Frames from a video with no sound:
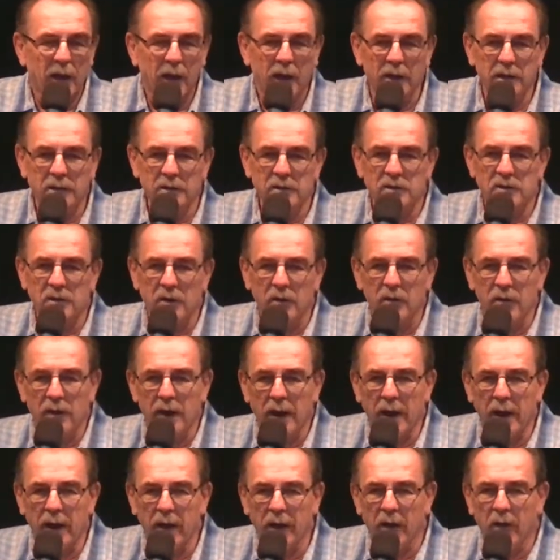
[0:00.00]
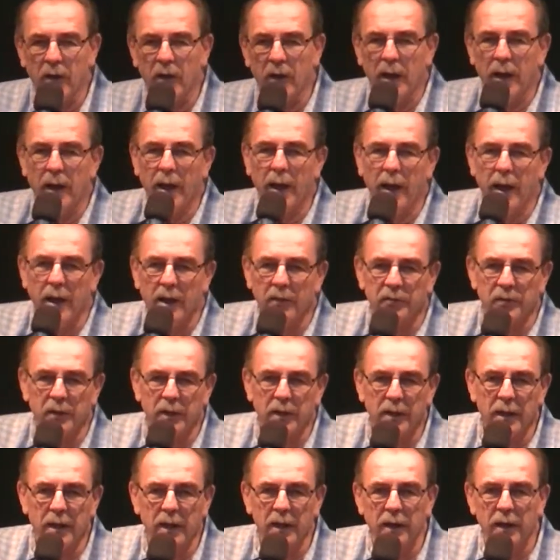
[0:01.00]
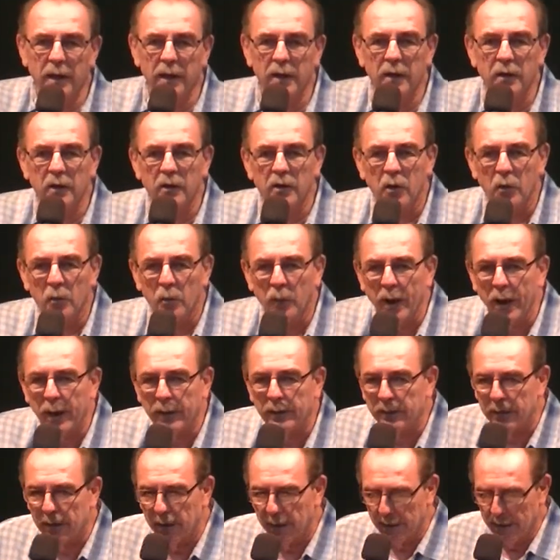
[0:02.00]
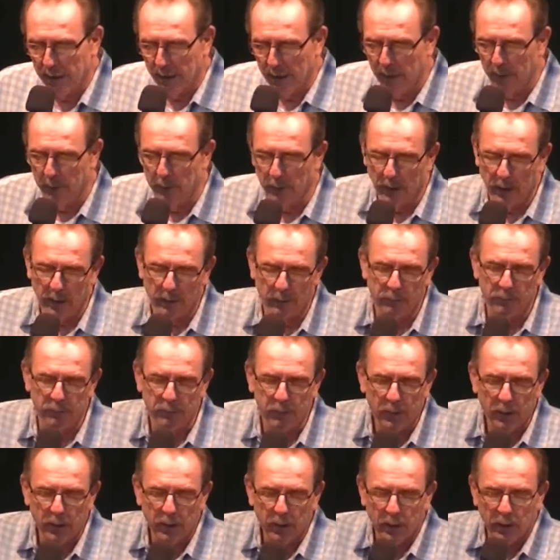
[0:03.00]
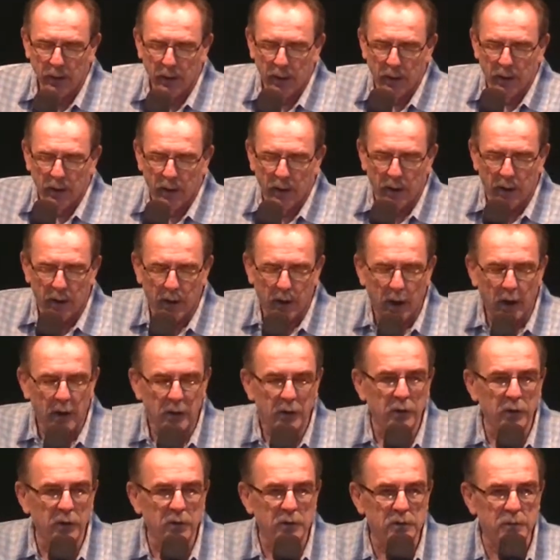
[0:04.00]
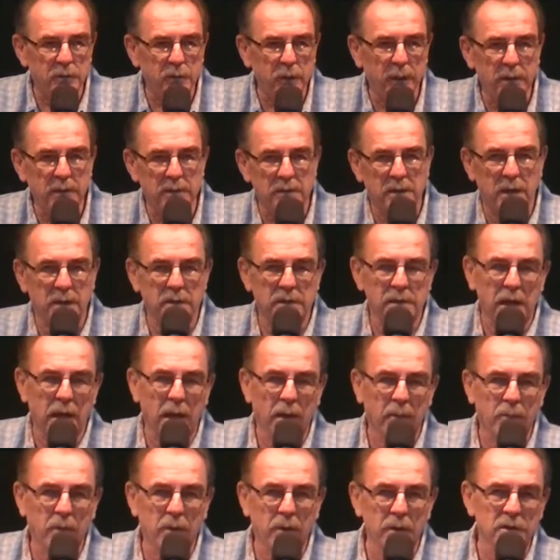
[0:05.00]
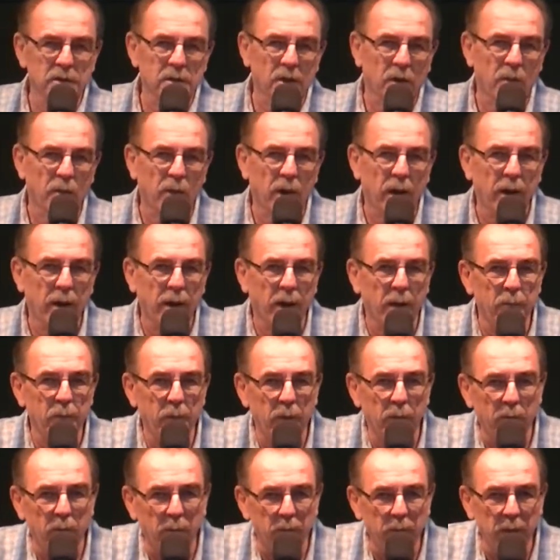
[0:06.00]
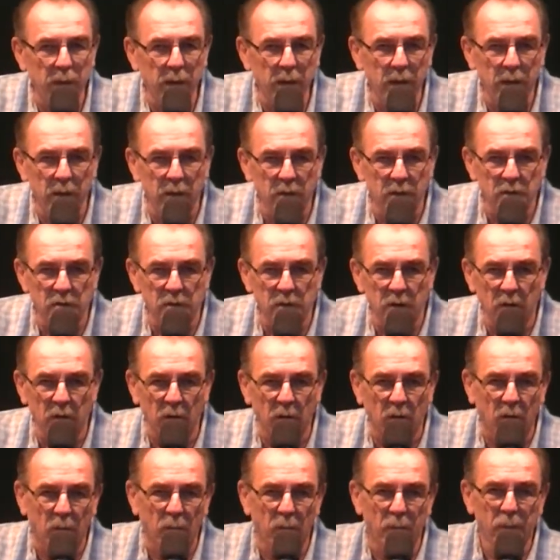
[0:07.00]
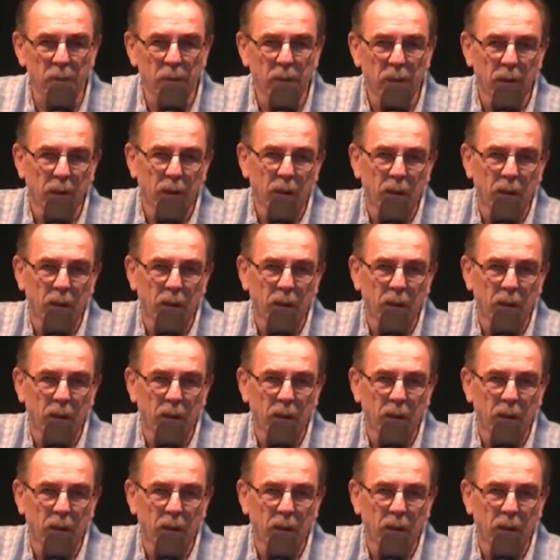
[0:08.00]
And so now I have to get it corrected. Amen. Uh, I'll use me as example. It's all right. I remember many years ago,